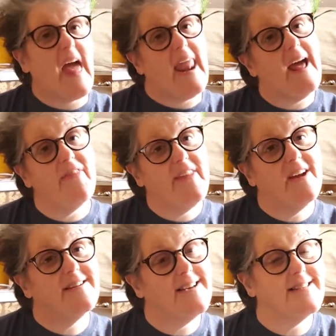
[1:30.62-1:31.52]
that out
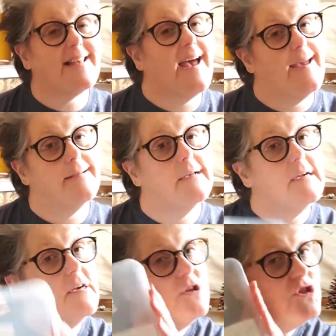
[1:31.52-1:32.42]
there because I
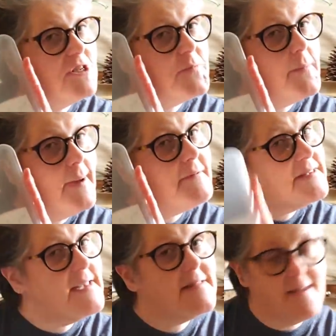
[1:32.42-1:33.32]
just put my
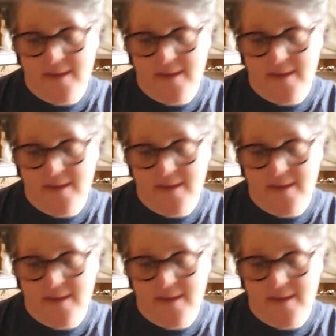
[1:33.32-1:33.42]
receipts